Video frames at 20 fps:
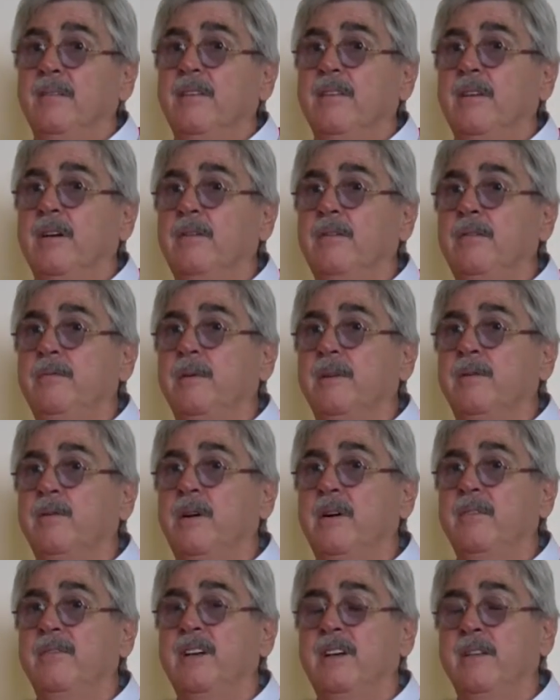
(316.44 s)
So my
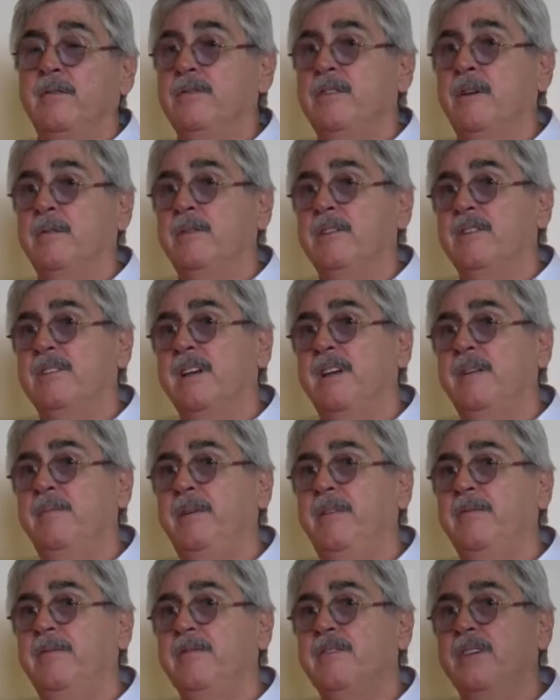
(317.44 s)
wife died, there's no one to save
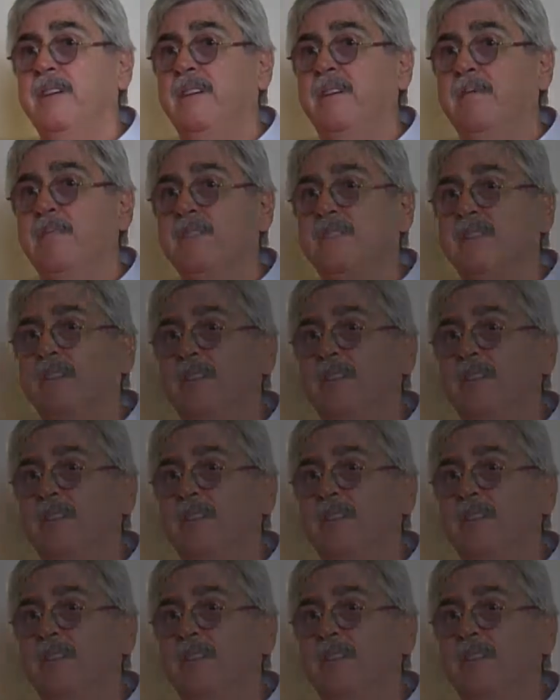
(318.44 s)
me from drinking, was